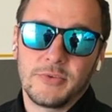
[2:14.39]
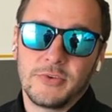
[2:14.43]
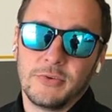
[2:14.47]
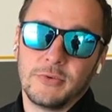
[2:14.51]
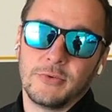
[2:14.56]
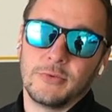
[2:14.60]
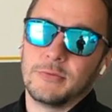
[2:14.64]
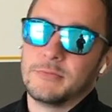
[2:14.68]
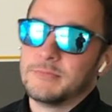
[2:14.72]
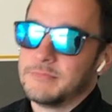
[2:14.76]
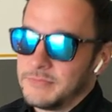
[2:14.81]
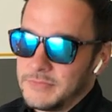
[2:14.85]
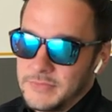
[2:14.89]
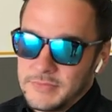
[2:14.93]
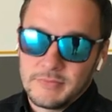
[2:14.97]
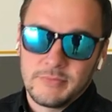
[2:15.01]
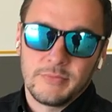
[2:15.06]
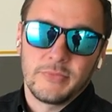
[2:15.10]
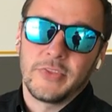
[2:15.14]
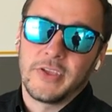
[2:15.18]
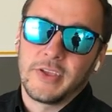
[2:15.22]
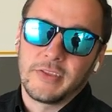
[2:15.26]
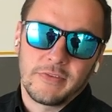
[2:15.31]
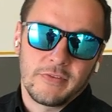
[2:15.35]
too.
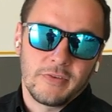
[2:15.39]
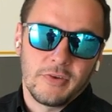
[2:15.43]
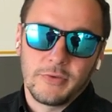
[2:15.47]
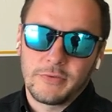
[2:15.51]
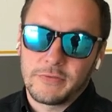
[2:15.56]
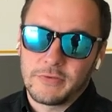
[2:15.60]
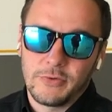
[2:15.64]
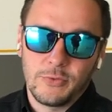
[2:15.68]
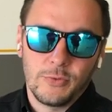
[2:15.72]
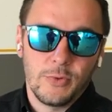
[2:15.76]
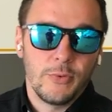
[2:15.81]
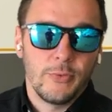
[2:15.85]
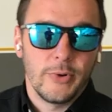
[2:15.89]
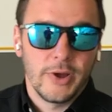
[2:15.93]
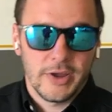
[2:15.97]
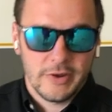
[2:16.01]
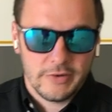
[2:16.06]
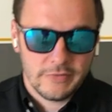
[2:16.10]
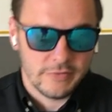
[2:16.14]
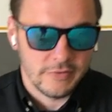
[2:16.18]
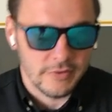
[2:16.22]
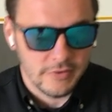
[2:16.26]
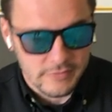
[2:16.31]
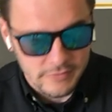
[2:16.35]
That's also what
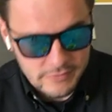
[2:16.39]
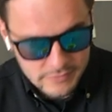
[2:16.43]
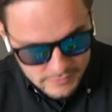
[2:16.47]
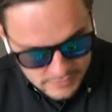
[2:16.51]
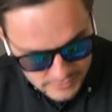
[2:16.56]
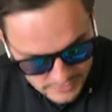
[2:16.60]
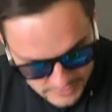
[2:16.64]
wax does.